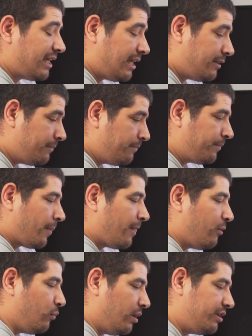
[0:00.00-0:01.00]
10,
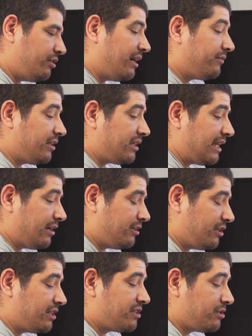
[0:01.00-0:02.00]
one, you have to
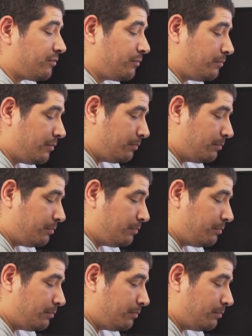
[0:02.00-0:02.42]
consider